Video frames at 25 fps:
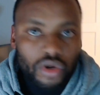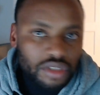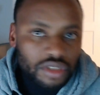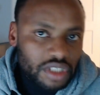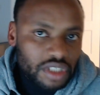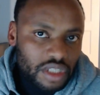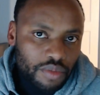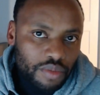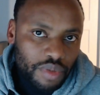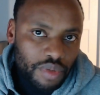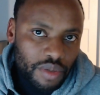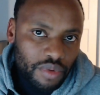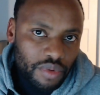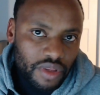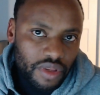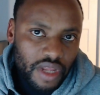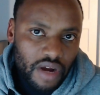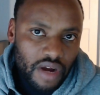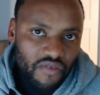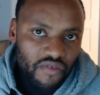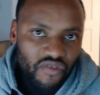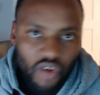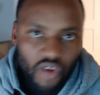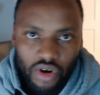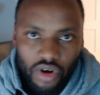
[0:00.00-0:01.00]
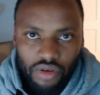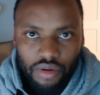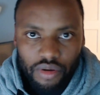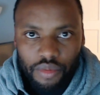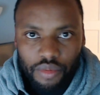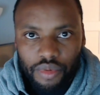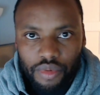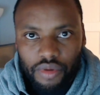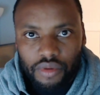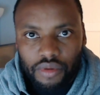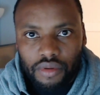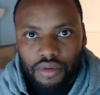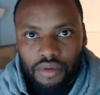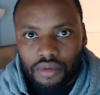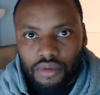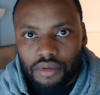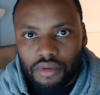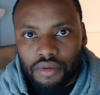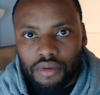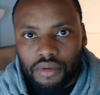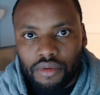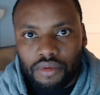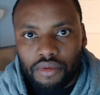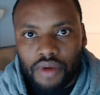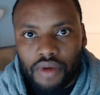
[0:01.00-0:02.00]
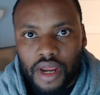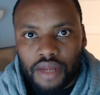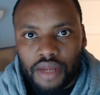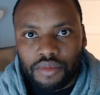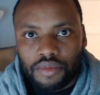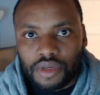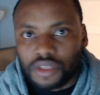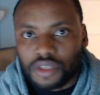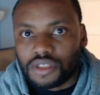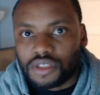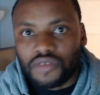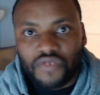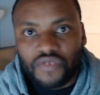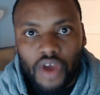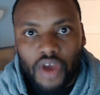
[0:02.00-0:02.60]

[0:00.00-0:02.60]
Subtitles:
and those are the people that are vulnerable, right?